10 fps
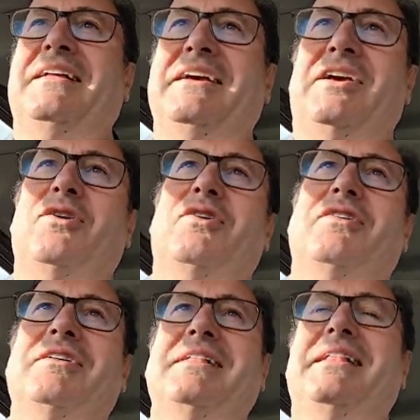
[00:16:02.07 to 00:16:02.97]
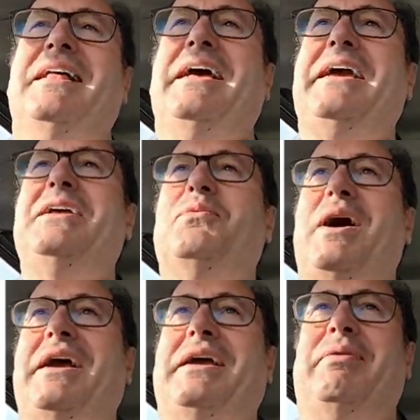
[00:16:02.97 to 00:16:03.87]
you're, in a
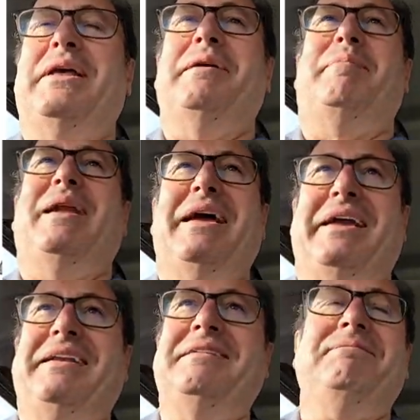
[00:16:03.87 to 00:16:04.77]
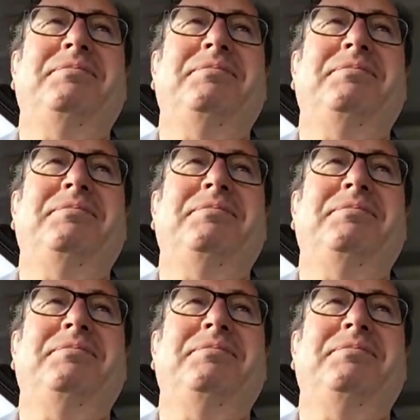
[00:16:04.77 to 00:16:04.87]
way, in a plane,